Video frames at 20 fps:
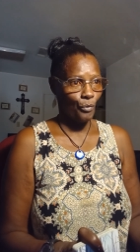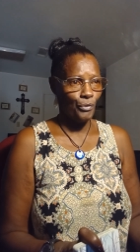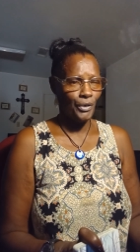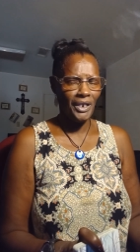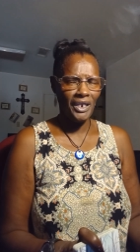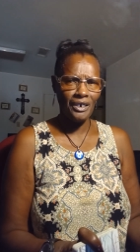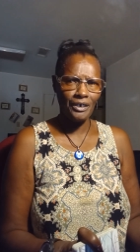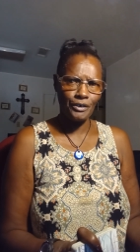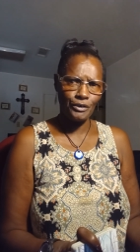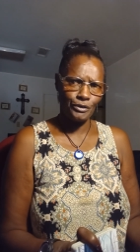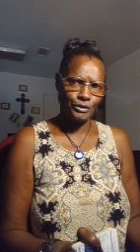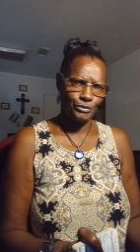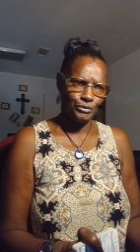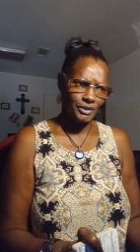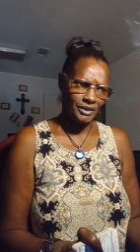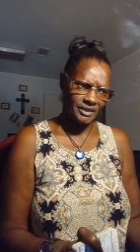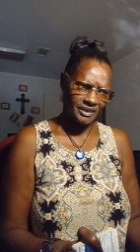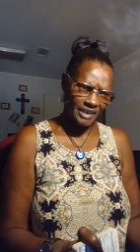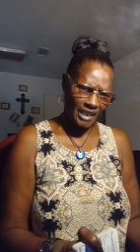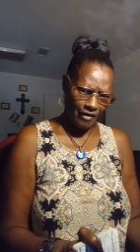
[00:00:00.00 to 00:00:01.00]
we here to
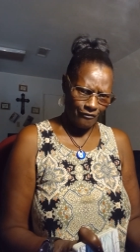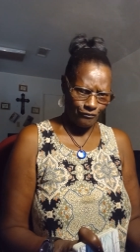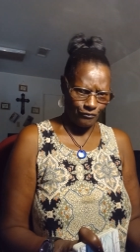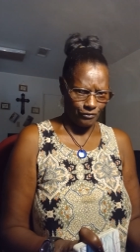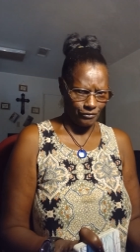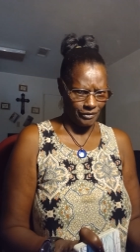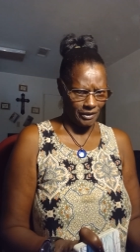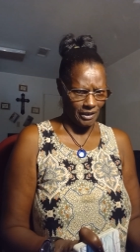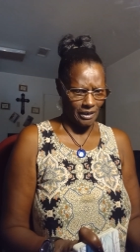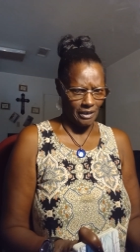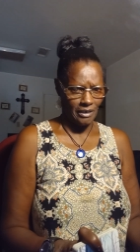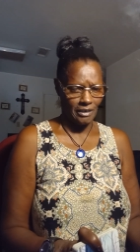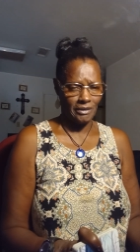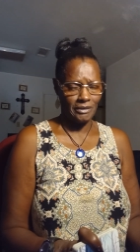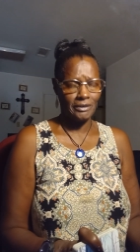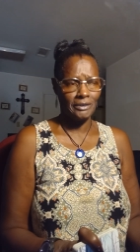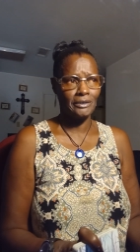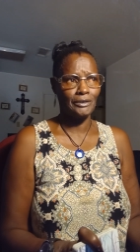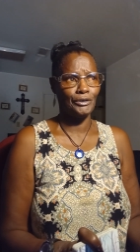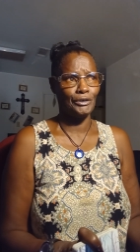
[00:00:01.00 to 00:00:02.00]
do several
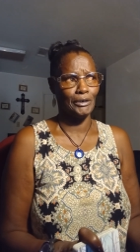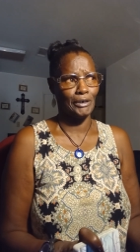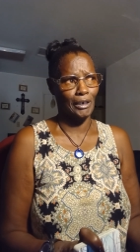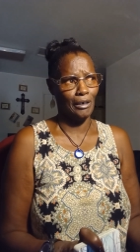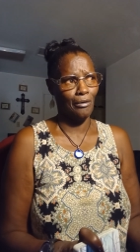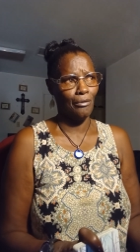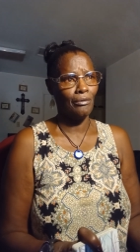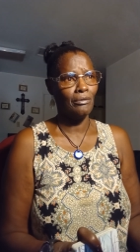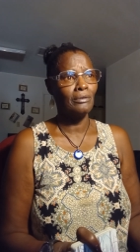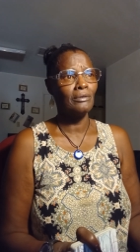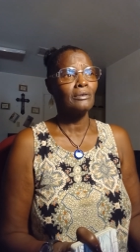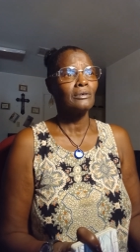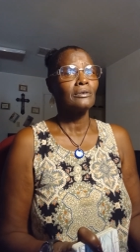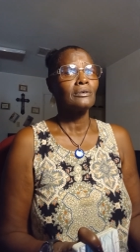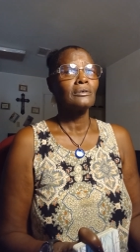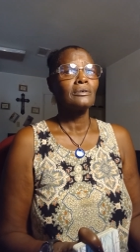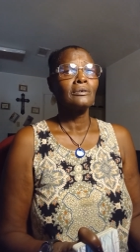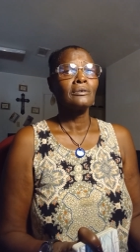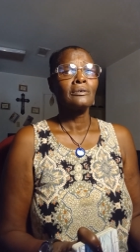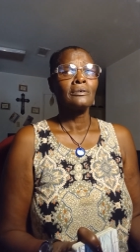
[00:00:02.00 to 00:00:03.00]
things, you know.
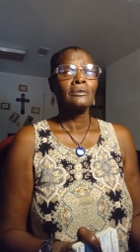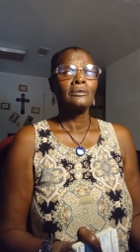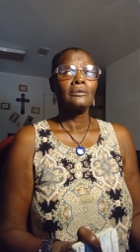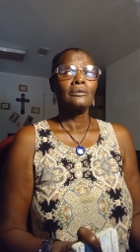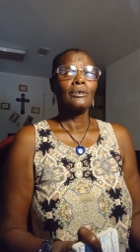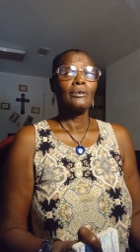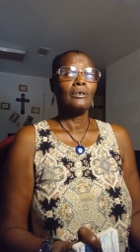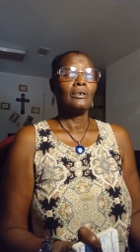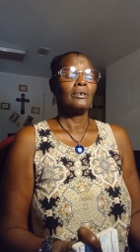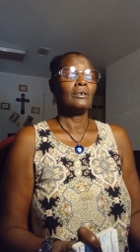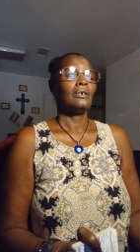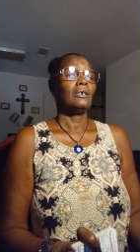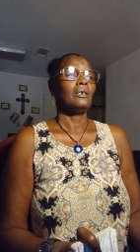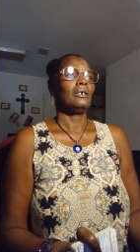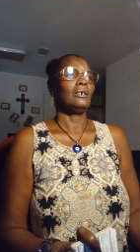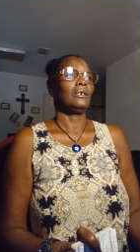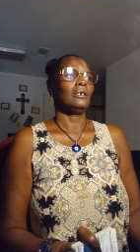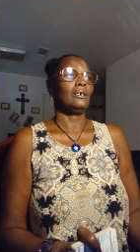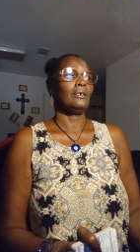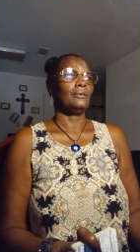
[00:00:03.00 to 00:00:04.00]

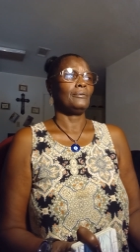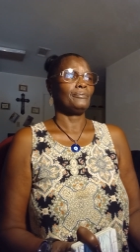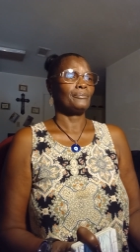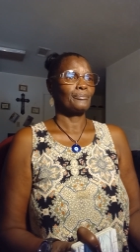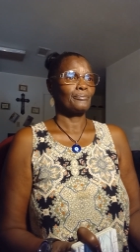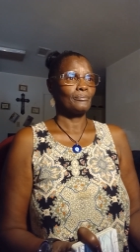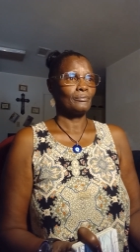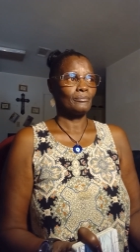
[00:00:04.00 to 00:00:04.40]
Um,